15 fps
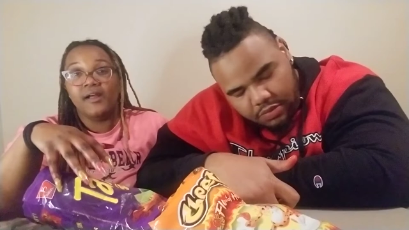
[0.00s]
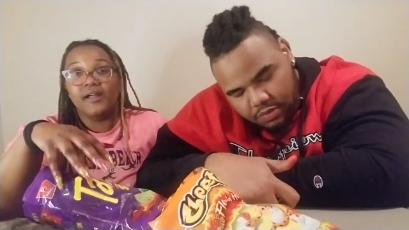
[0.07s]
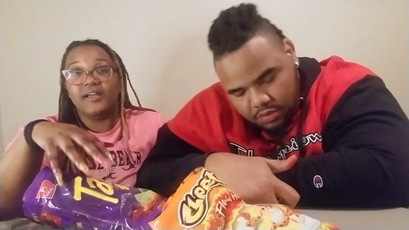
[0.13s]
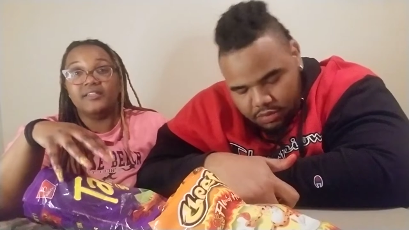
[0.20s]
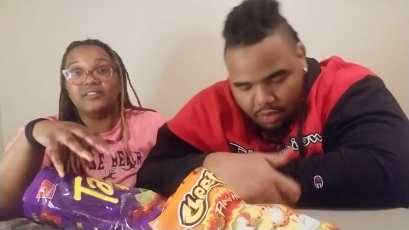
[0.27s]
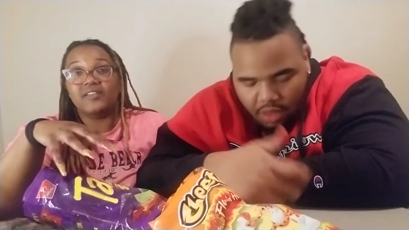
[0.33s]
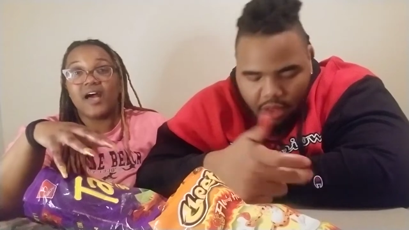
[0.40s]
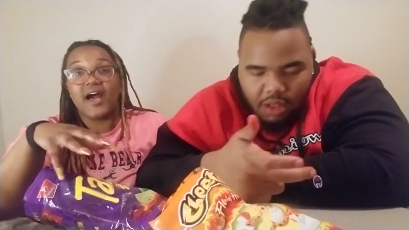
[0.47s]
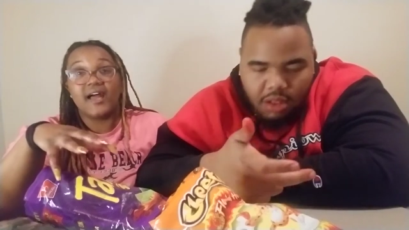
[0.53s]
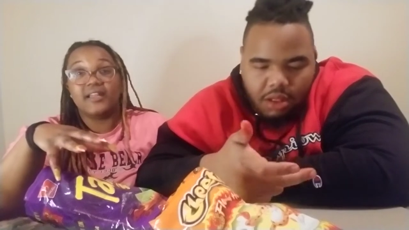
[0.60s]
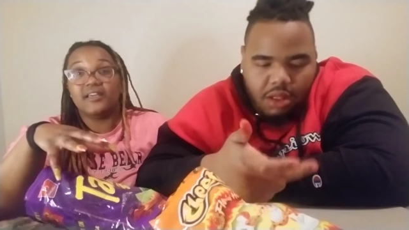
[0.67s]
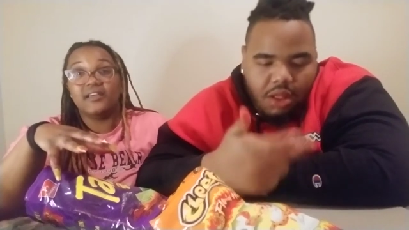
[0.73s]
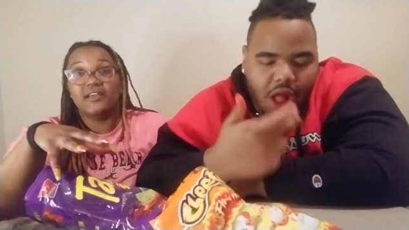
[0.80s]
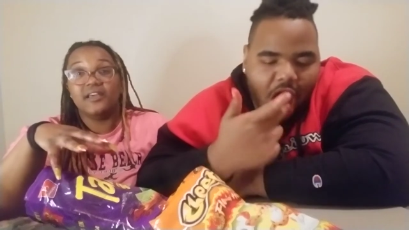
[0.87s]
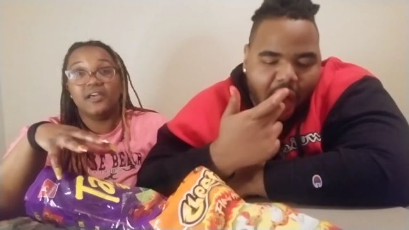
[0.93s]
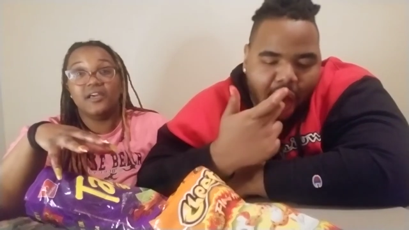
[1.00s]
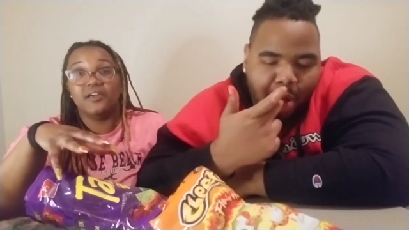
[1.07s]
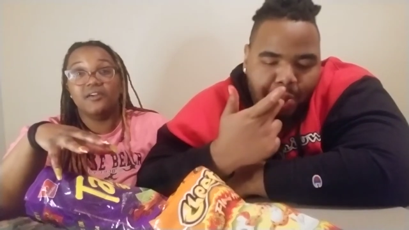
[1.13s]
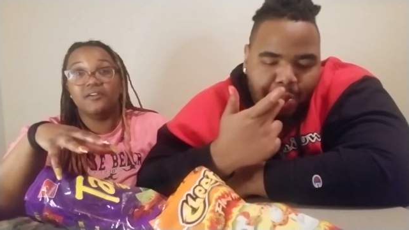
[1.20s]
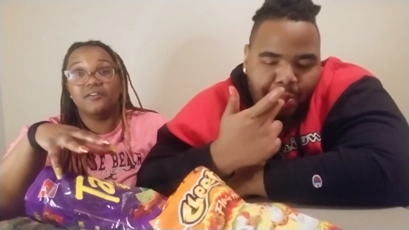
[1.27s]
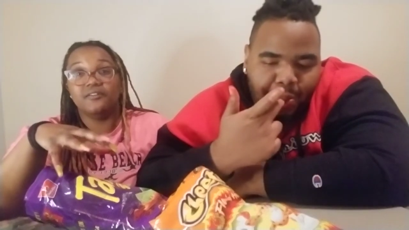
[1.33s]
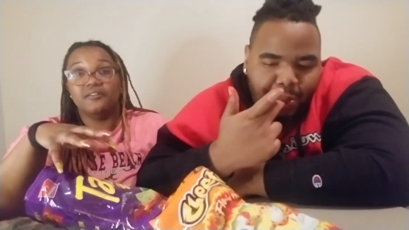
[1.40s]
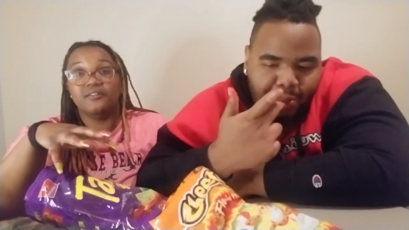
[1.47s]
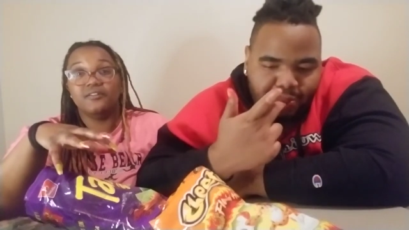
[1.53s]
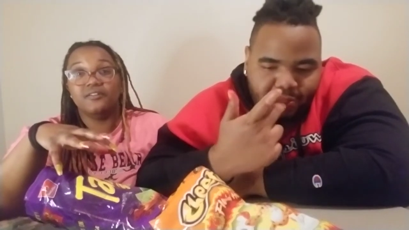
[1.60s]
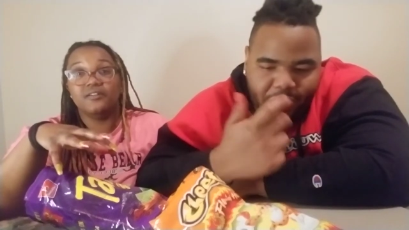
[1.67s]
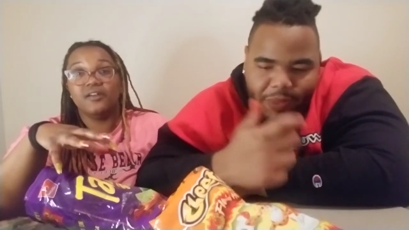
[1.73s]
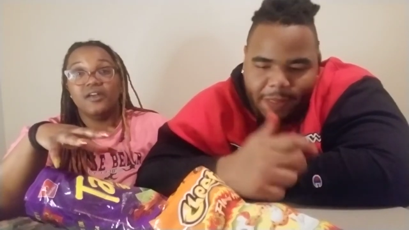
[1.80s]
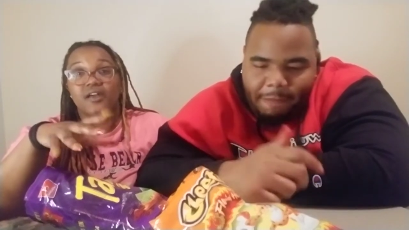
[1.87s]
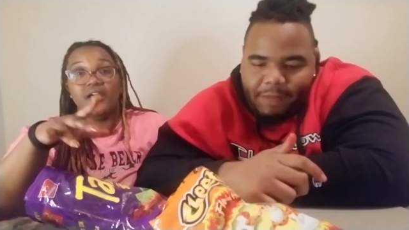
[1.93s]
Speaker 1: It's hot in here.
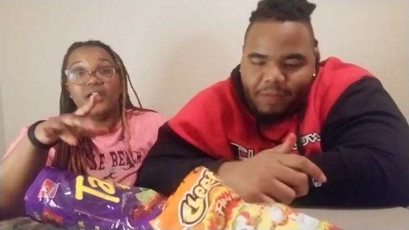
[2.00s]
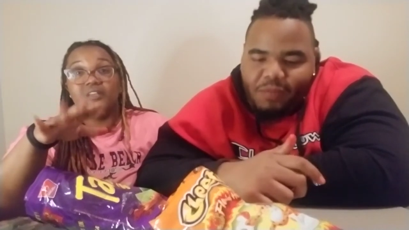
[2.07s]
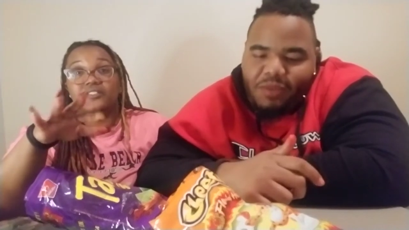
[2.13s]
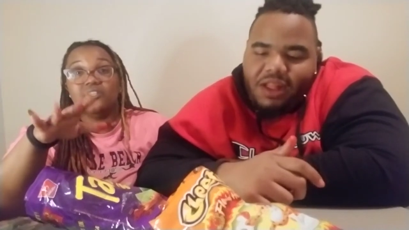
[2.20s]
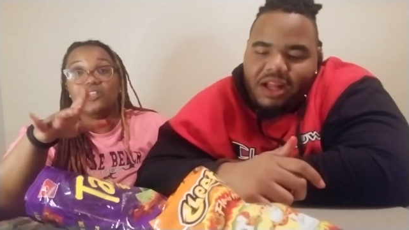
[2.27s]
It's